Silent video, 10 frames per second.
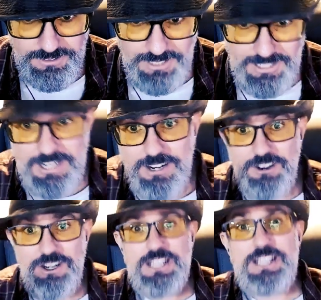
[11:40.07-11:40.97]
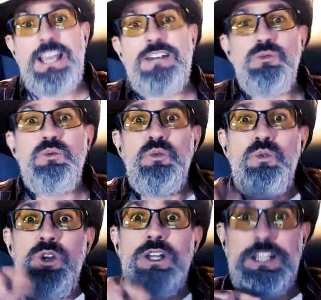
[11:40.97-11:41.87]
Now here it gets
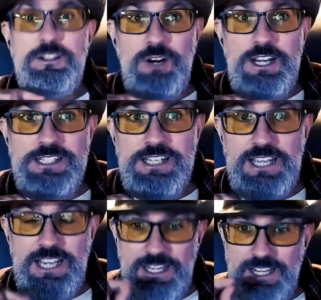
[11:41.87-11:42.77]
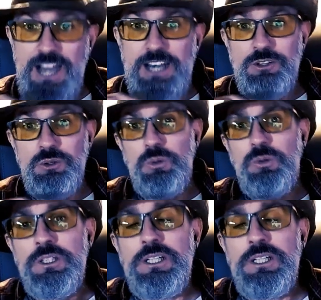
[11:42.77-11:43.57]
really crazy and kind of cool.